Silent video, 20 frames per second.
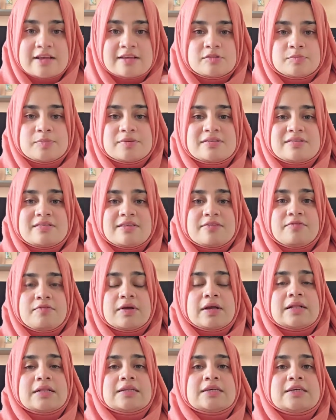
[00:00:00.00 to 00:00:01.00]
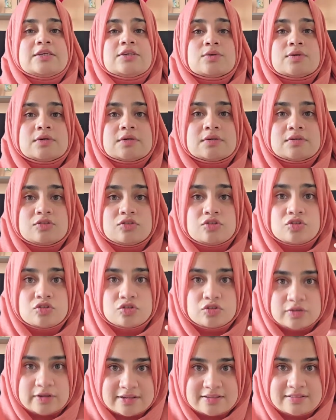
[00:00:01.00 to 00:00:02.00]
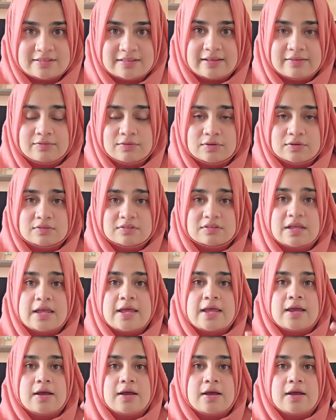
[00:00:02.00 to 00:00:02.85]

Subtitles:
specifically your stress levels